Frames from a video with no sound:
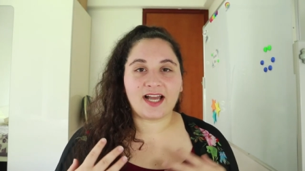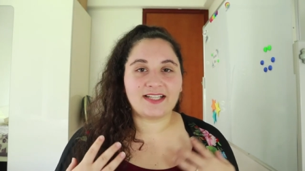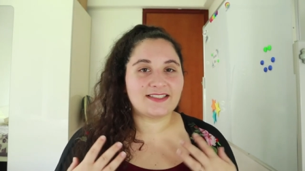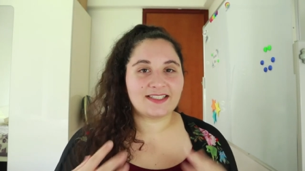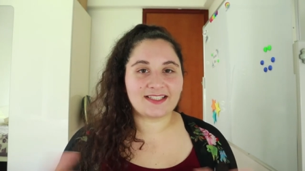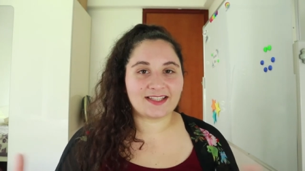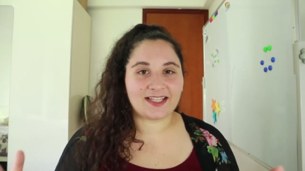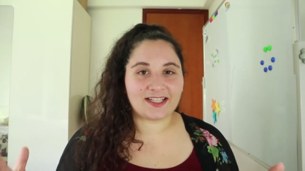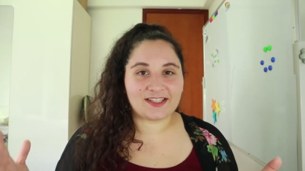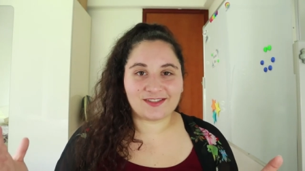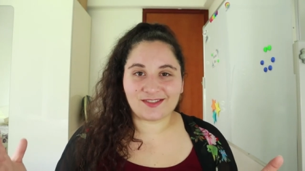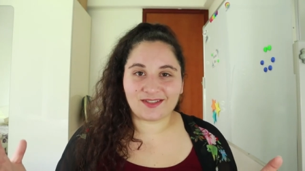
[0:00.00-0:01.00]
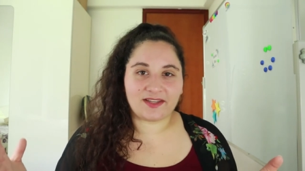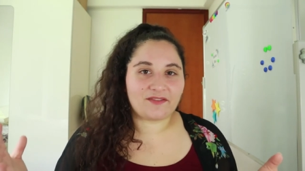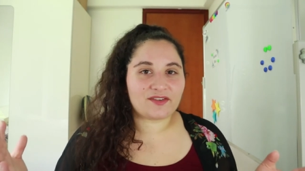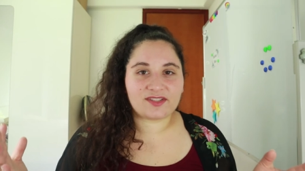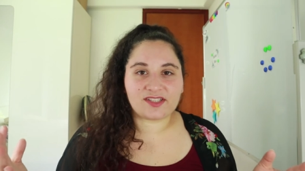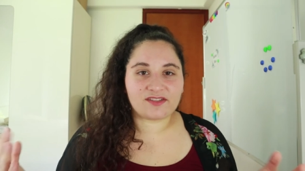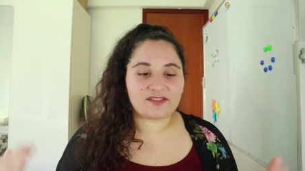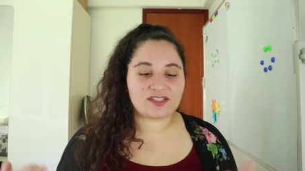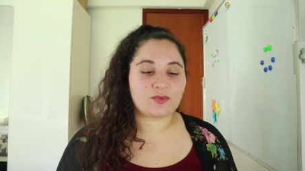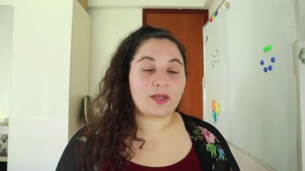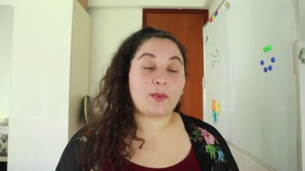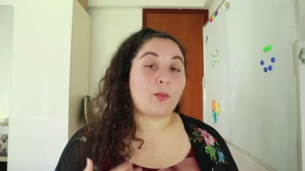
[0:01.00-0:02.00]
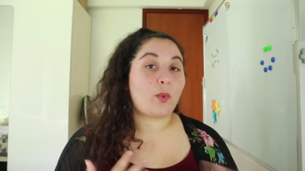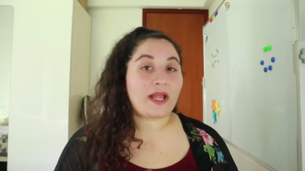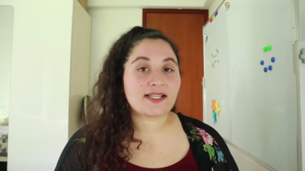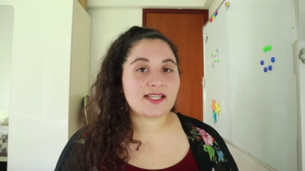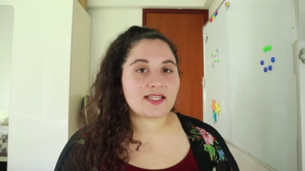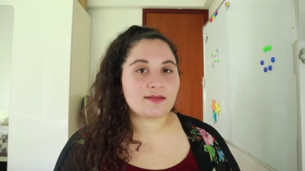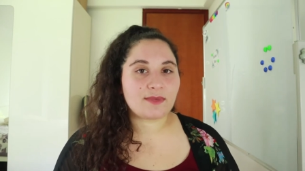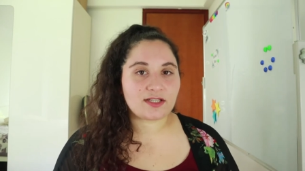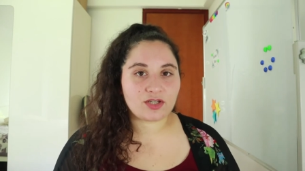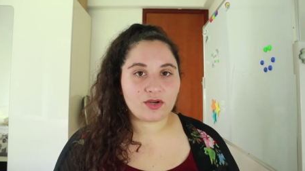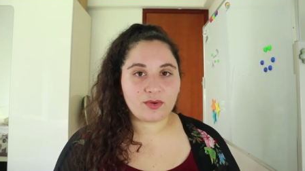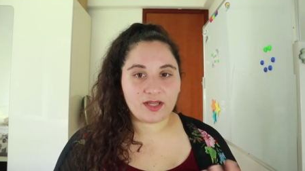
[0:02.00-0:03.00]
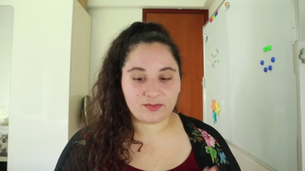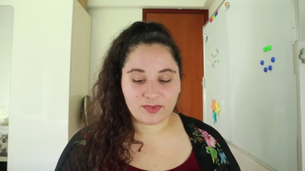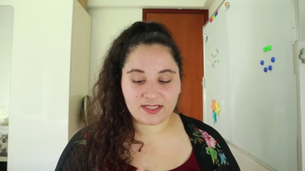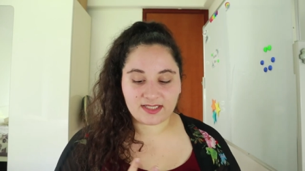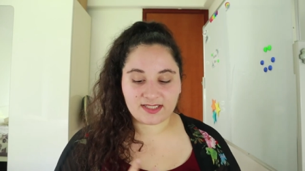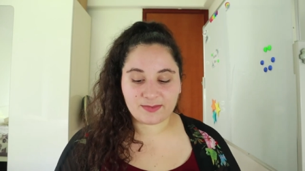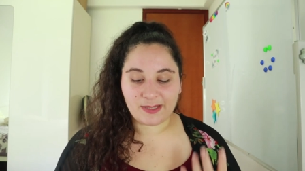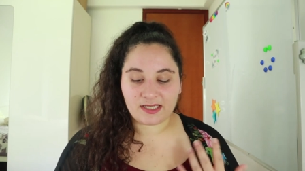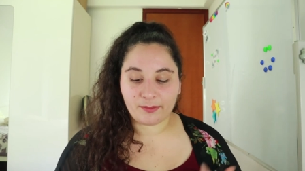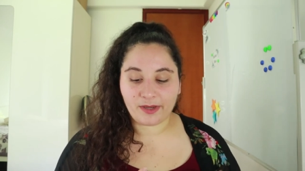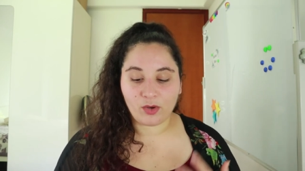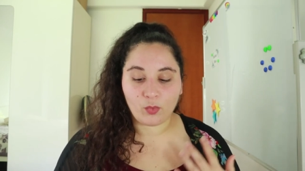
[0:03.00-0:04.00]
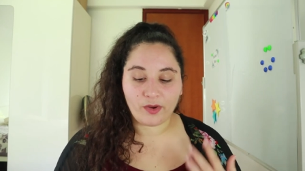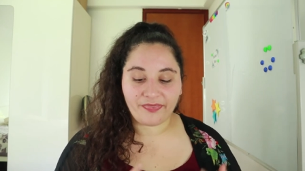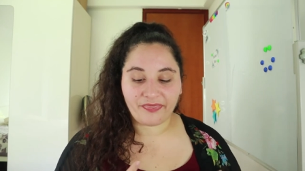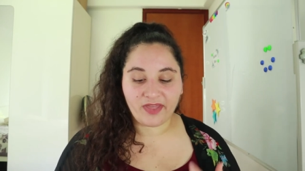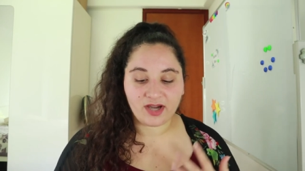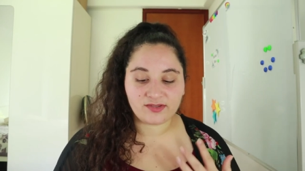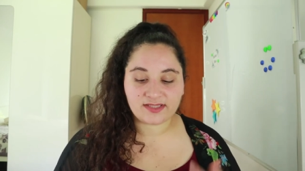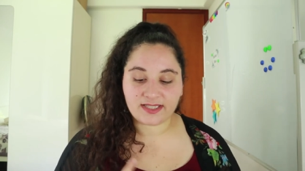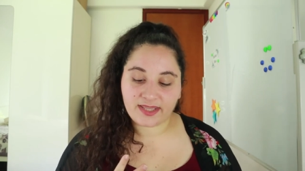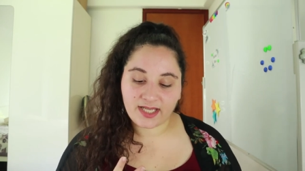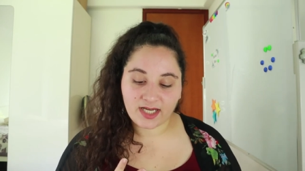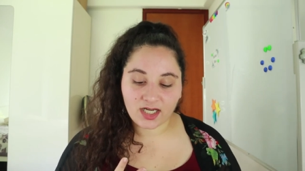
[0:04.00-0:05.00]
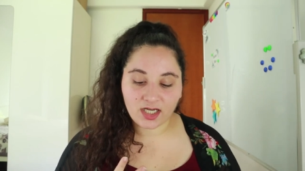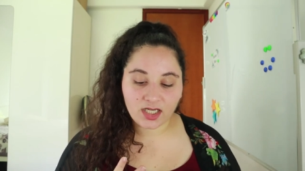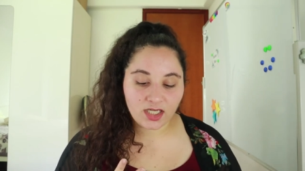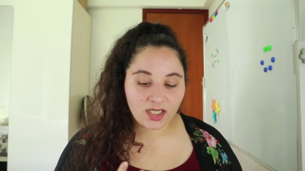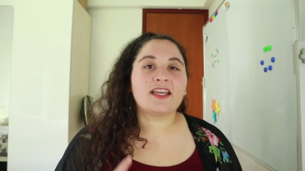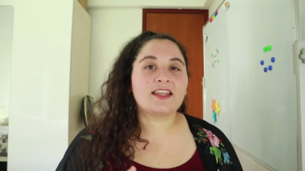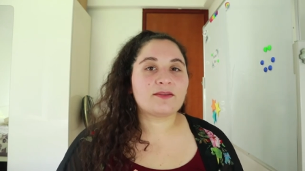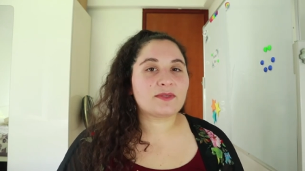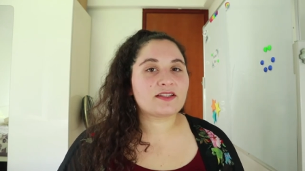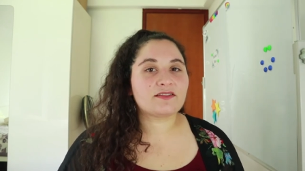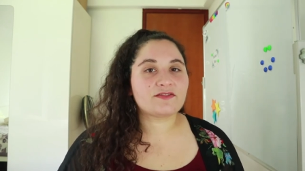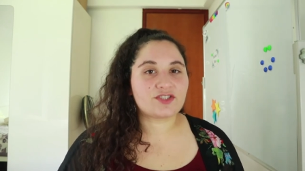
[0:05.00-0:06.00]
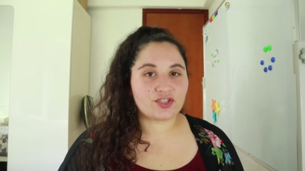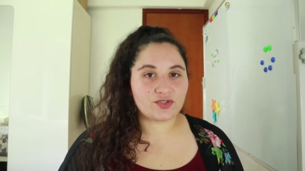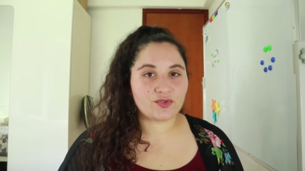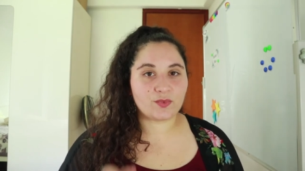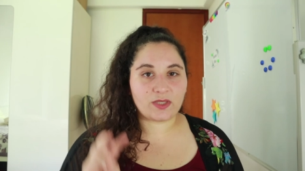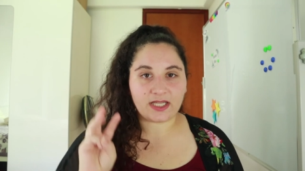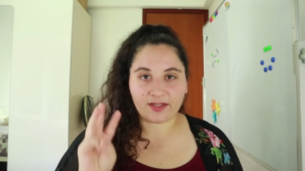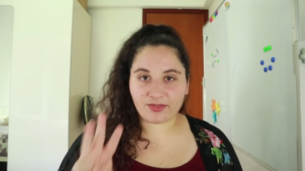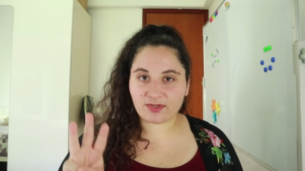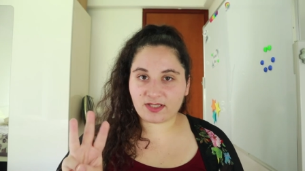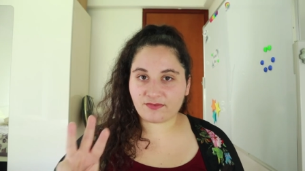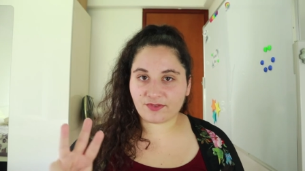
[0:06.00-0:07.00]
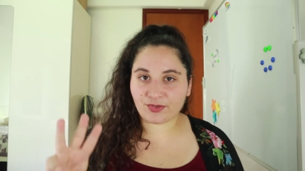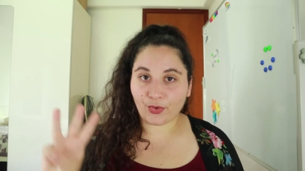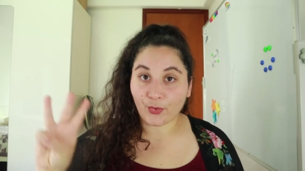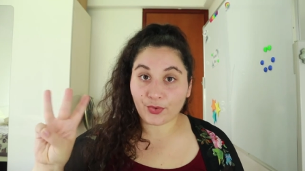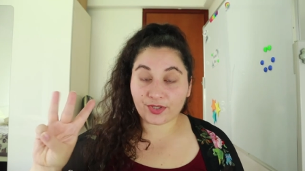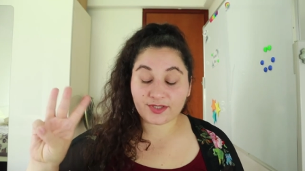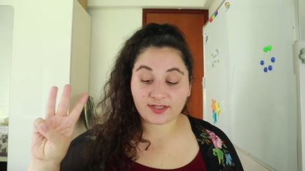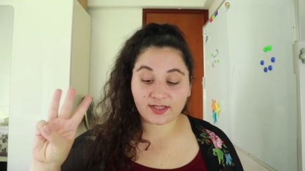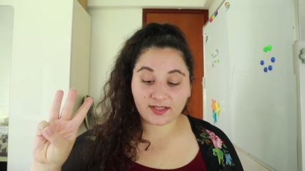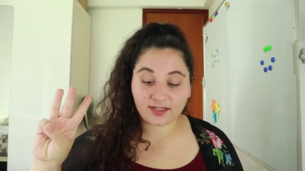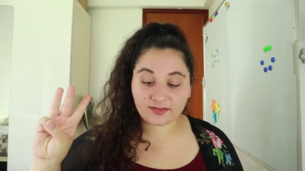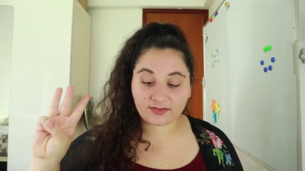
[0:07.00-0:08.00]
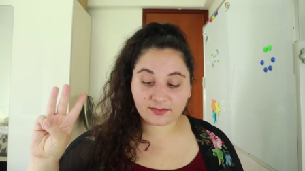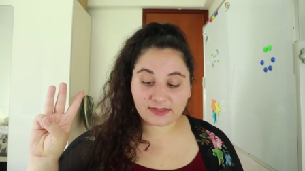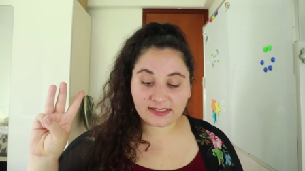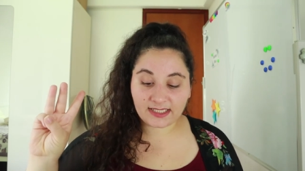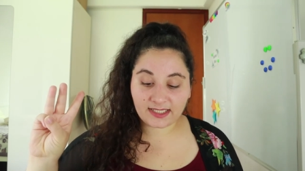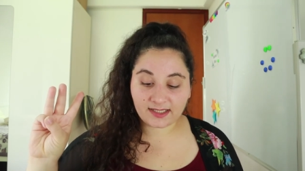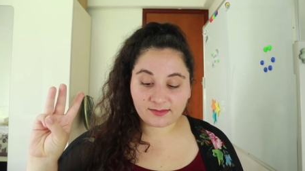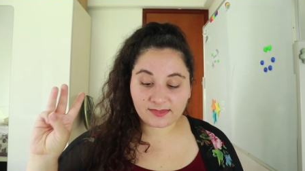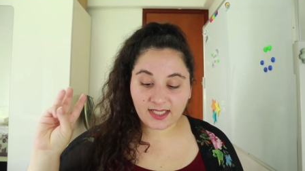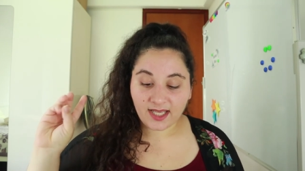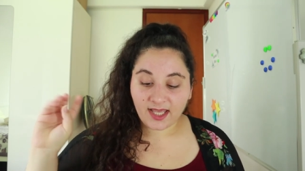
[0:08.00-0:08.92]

I didn't like their delivery service, so we went to Metro and we did spend about 1000 there. In the month of June, we got three different orders online from Sam's,